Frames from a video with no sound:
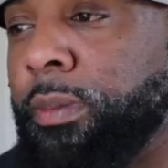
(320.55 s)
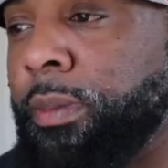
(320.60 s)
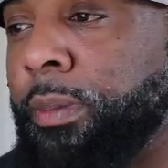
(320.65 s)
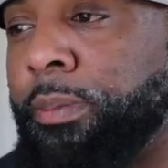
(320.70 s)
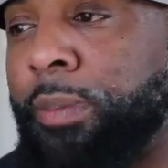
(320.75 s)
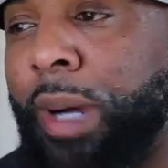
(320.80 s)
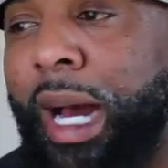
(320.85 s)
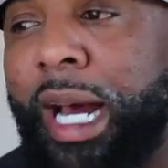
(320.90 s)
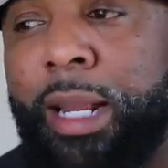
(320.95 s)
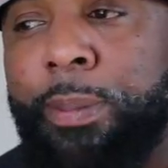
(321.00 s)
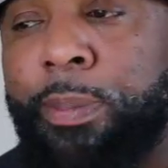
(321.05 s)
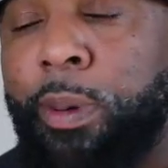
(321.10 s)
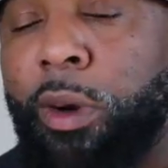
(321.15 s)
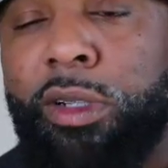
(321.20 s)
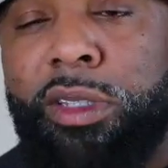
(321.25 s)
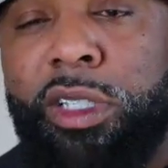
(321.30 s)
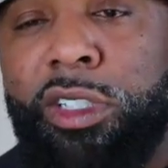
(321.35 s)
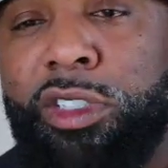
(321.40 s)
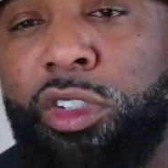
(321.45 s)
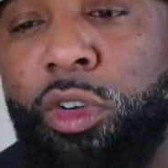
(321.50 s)
body
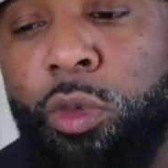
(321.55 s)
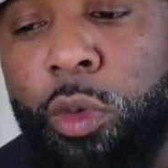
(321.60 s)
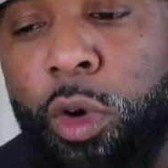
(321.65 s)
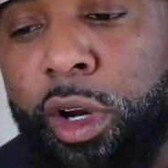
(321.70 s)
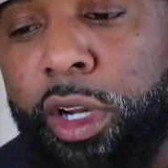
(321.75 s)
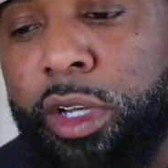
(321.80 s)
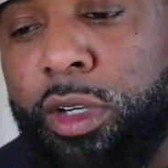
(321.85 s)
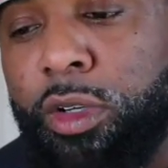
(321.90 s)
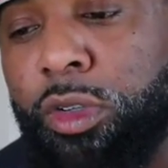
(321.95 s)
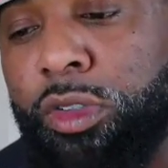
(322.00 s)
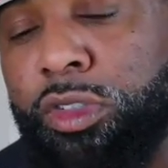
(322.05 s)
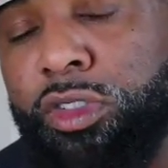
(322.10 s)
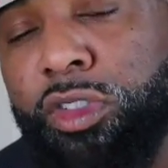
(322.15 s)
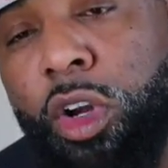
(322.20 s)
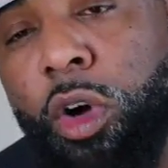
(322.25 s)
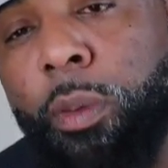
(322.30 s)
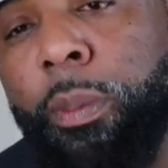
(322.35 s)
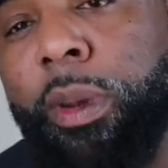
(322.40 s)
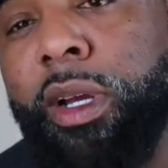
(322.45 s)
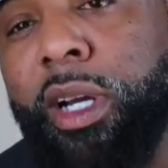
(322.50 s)
part that you're working on.
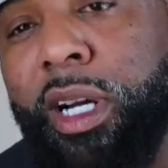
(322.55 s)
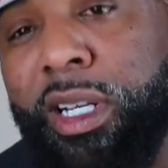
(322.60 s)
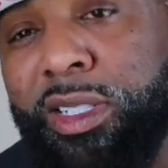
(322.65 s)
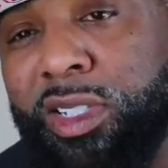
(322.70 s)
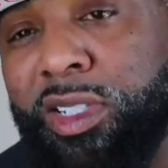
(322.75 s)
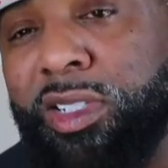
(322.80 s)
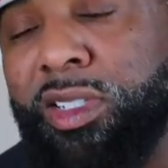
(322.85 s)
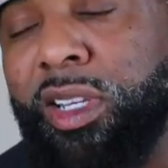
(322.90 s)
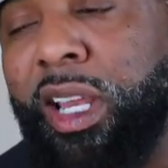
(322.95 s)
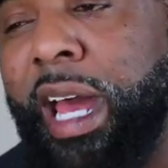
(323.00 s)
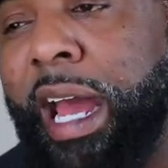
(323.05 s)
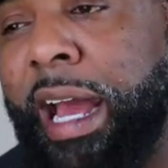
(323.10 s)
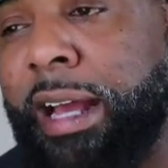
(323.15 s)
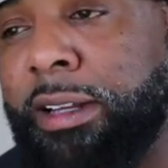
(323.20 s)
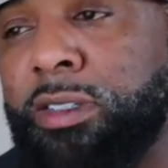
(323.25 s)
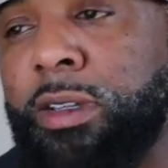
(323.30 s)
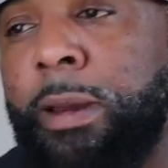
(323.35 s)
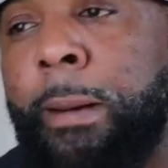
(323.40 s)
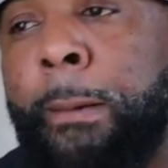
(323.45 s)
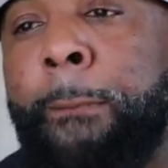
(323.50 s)
So because it's
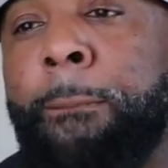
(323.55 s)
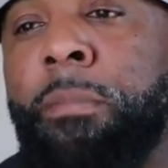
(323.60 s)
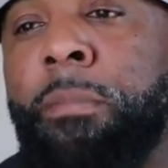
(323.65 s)
lats,